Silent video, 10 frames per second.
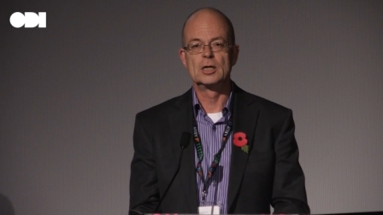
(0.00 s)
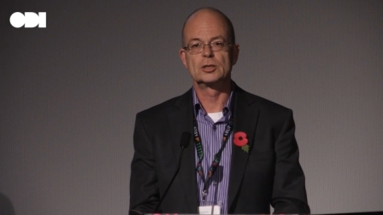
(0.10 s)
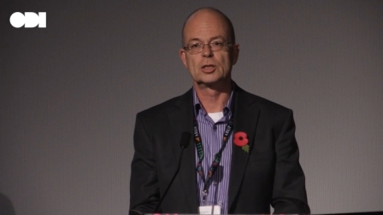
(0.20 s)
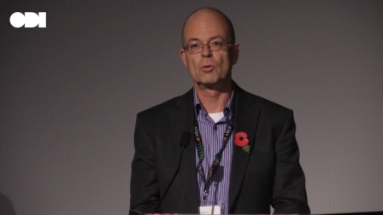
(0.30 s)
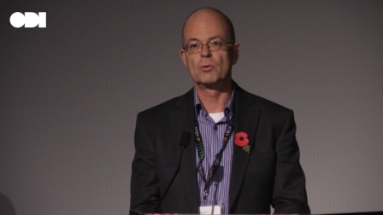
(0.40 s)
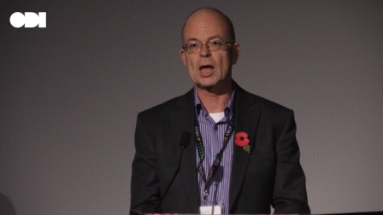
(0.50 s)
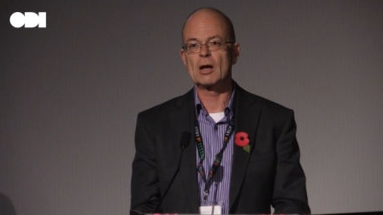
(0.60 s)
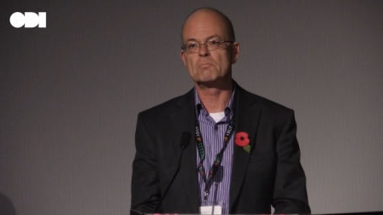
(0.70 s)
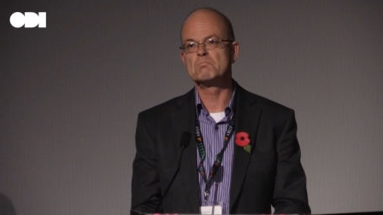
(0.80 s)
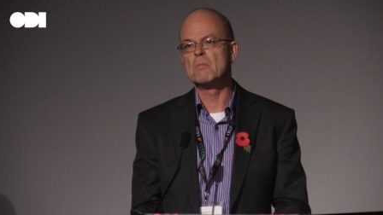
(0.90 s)
So
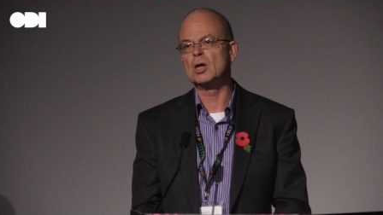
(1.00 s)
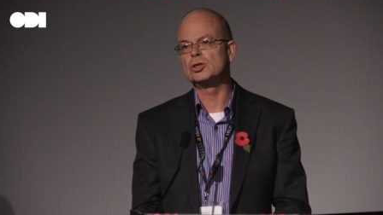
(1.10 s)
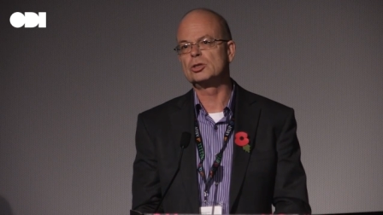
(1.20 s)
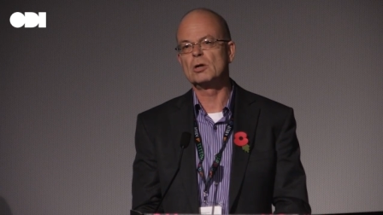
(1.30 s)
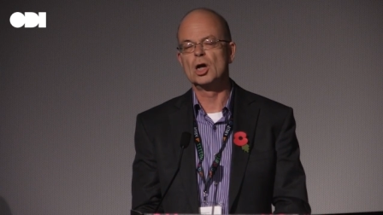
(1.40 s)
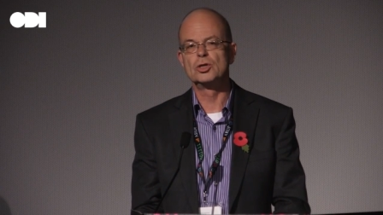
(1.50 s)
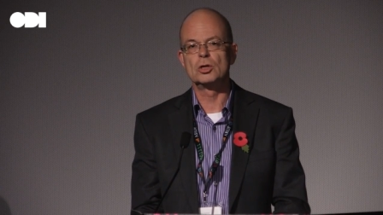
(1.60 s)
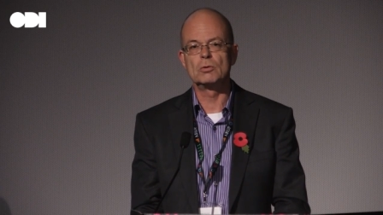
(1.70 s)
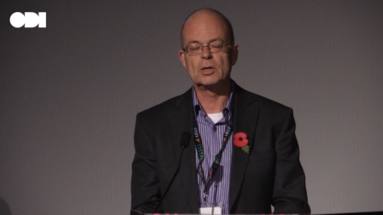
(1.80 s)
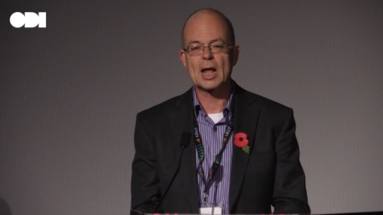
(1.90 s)
without much
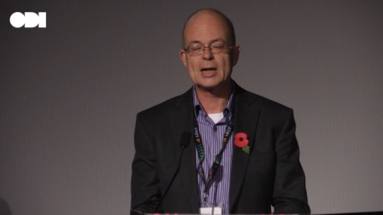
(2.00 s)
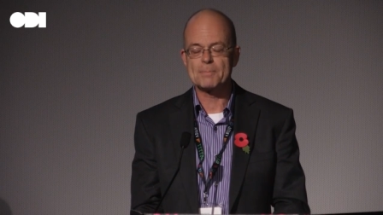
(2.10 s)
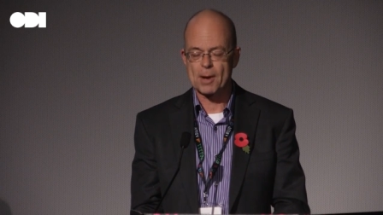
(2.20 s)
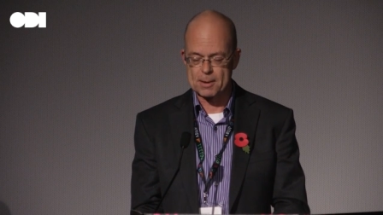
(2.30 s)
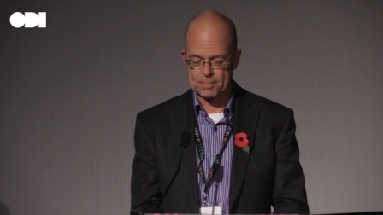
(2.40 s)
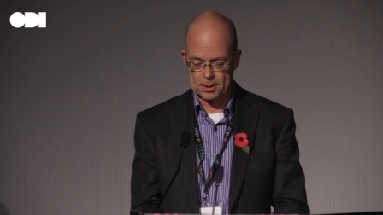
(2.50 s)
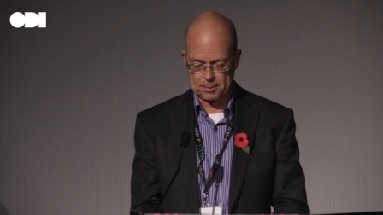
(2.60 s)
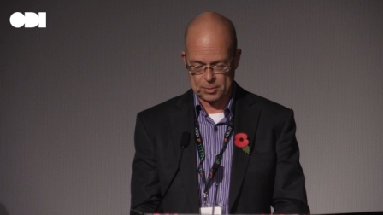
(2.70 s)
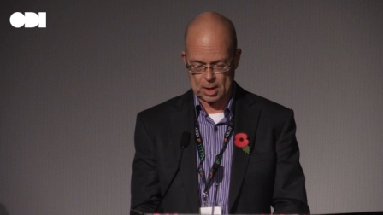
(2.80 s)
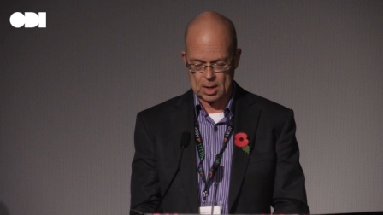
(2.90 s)
ado in any paper,
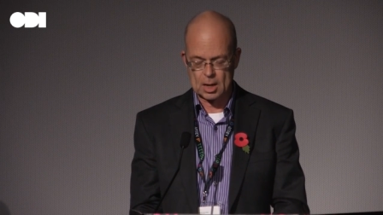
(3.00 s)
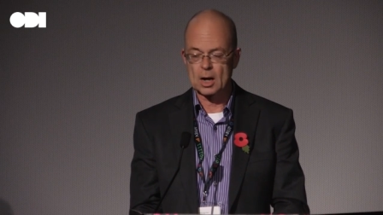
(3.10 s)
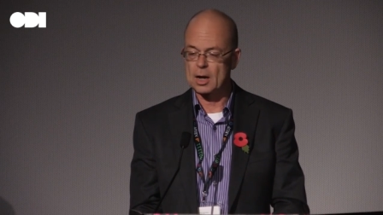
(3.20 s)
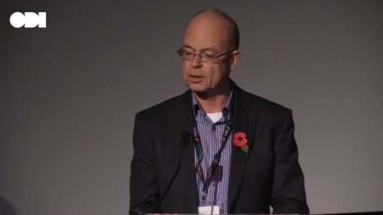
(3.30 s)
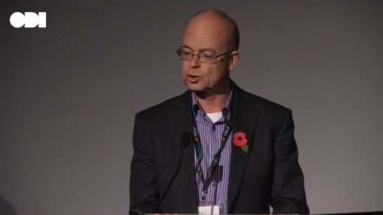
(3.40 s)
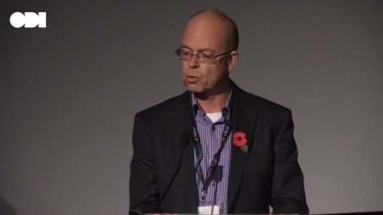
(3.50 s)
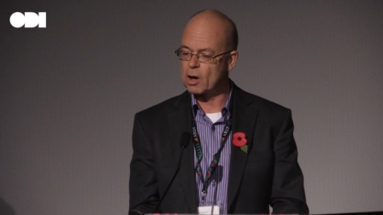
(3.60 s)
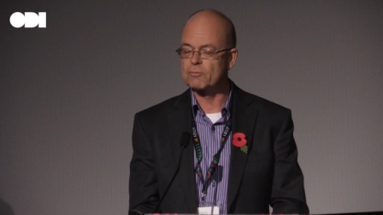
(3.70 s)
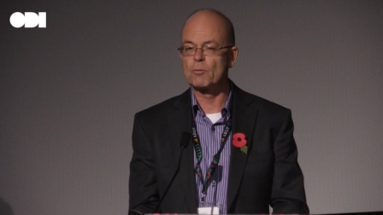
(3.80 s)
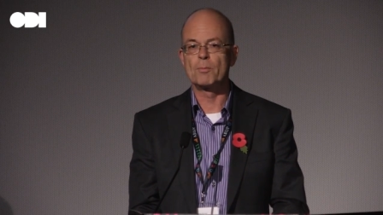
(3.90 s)

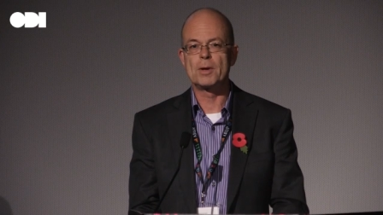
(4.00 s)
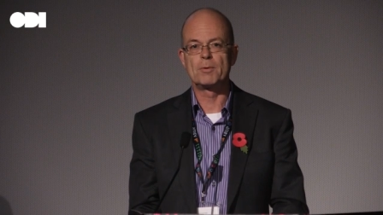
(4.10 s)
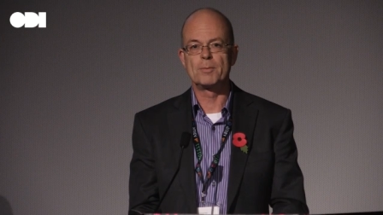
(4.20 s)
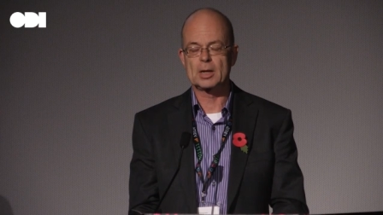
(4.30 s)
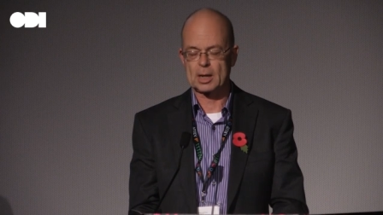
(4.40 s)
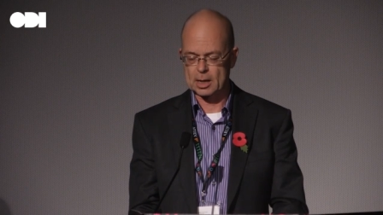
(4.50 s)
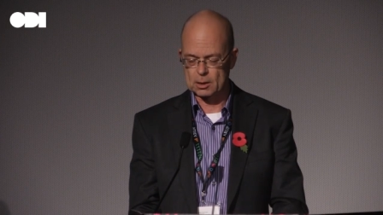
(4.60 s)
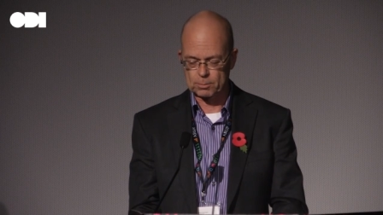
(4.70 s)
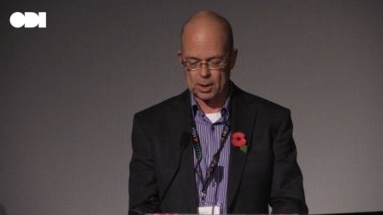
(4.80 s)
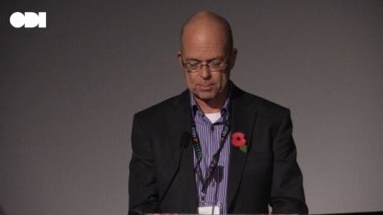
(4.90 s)
12 more people have been
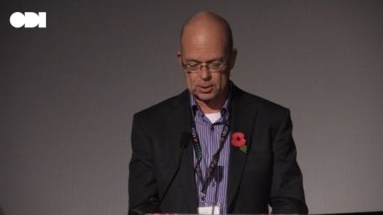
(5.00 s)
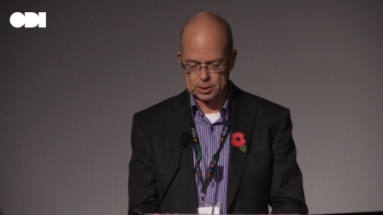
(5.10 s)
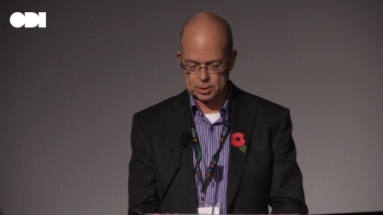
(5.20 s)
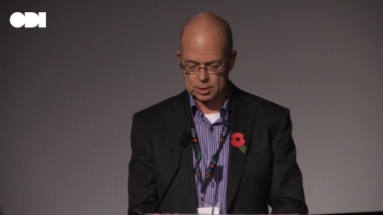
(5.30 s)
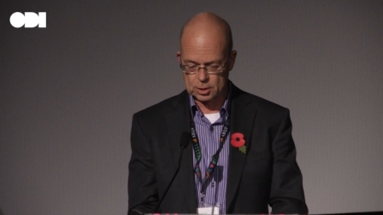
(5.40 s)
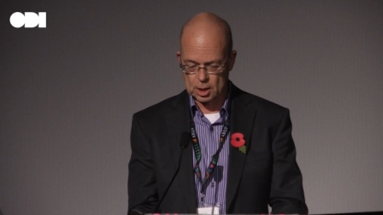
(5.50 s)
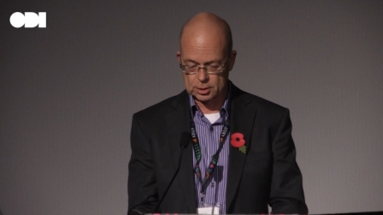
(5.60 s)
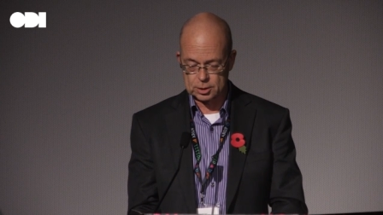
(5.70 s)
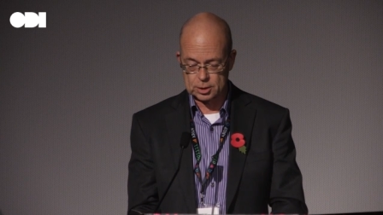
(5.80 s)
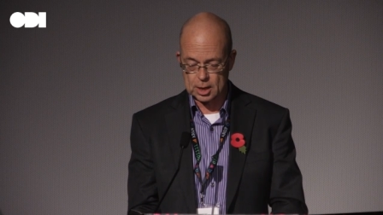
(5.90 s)
killed by police in the
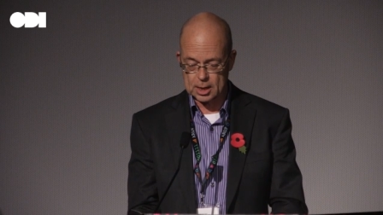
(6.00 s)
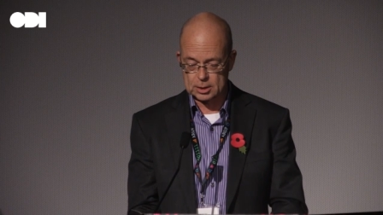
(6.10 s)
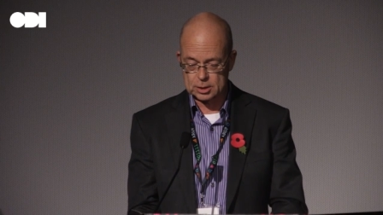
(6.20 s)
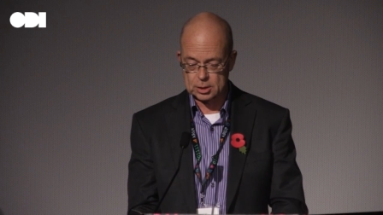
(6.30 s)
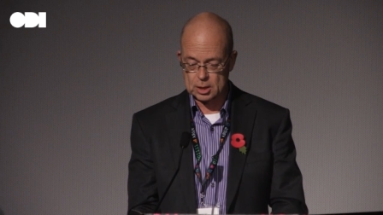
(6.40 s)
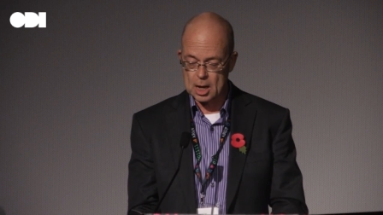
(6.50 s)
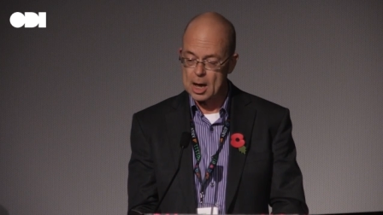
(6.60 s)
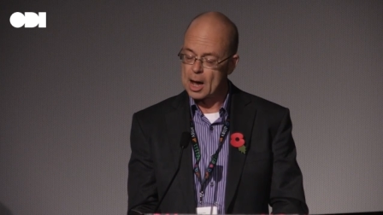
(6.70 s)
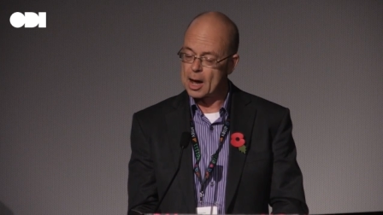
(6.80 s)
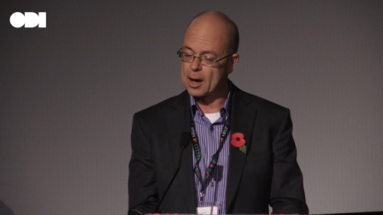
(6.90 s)
United States.
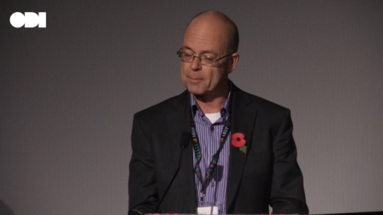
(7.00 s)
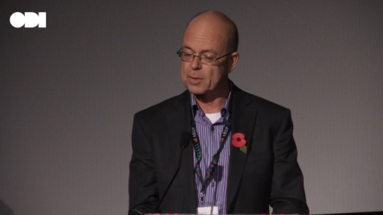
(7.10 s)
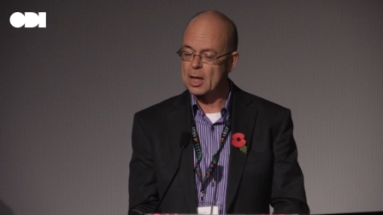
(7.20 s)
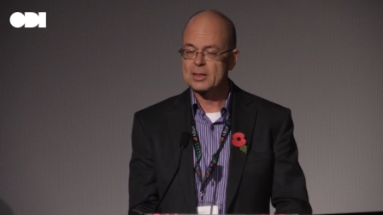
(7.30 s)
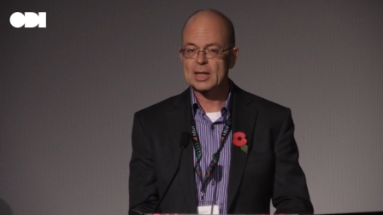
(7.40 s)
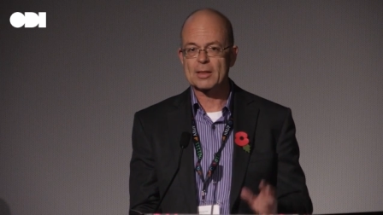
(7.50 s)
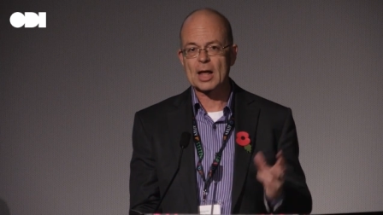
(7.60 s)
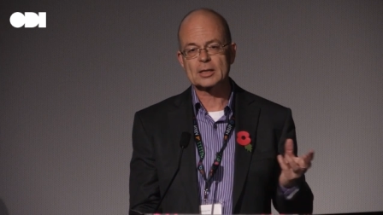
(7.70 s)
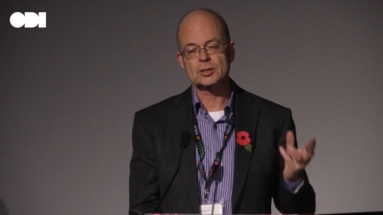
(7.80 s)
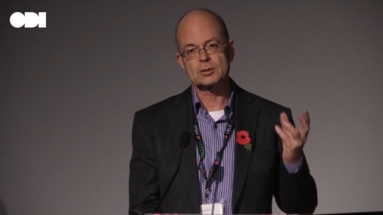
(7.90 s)
Now
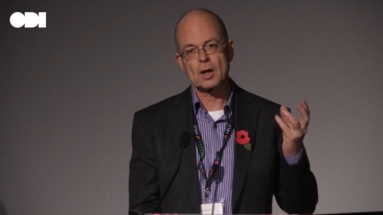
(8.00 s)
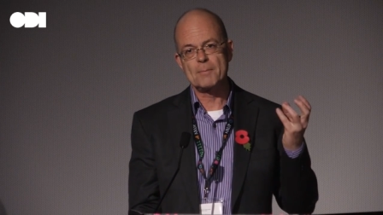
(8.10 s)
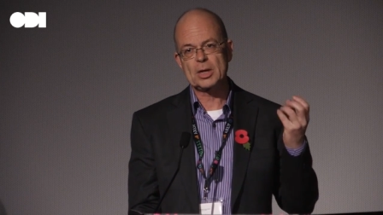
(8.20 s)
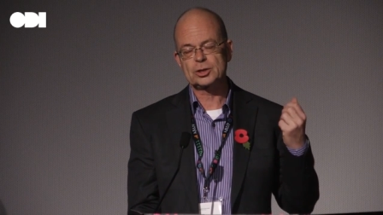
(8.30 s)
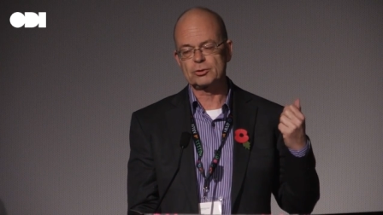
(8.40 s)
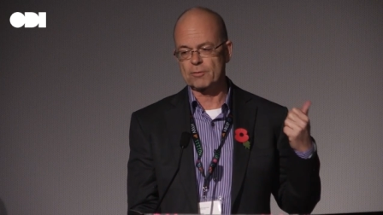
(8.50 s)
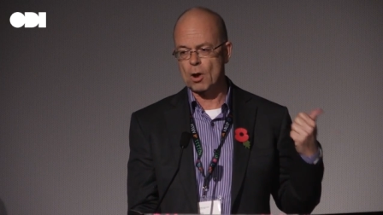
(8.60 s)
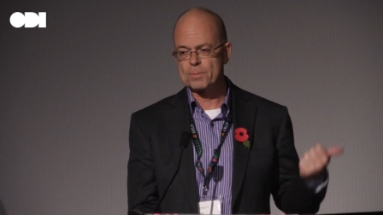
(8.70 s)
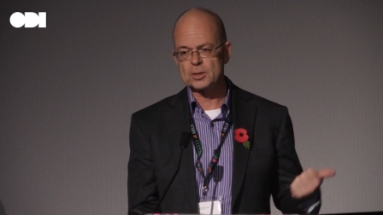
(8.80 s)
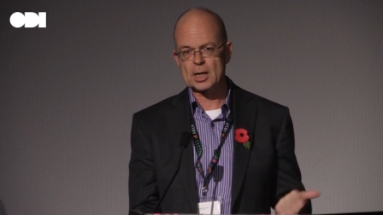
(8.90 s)
that's a mixture of
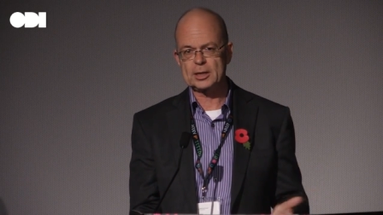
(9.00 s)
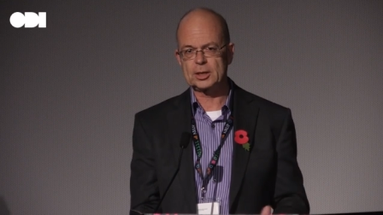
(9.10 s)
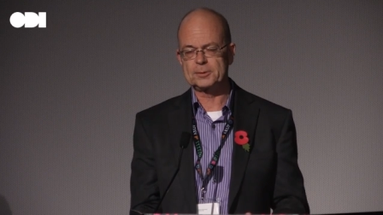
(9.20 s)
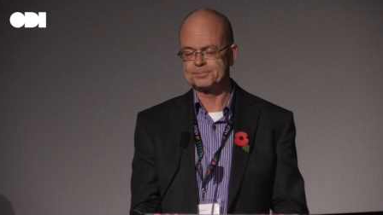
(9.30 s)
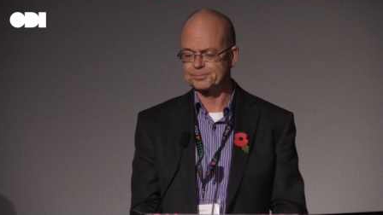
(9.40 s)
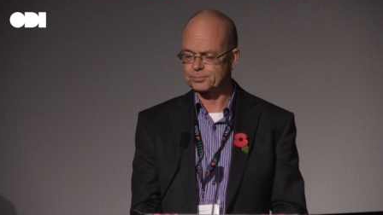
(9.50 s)
open data,